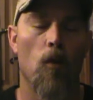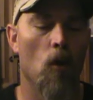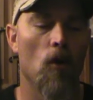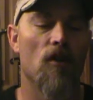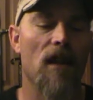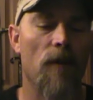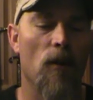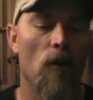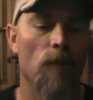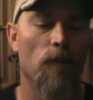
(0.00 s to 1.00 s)
roll your saving
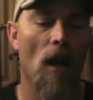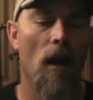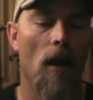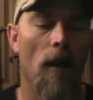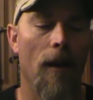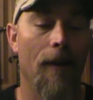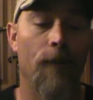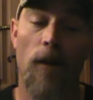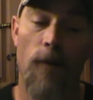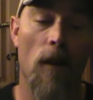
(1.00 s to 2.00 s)
throw.
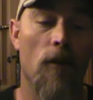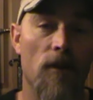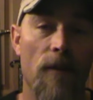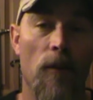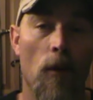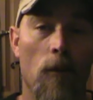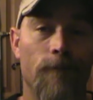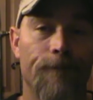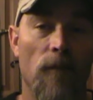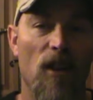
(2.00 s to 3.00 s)
If you fail your saving throw,
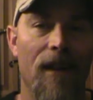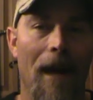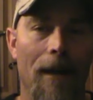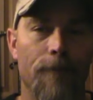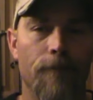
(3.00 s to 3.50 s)
you die.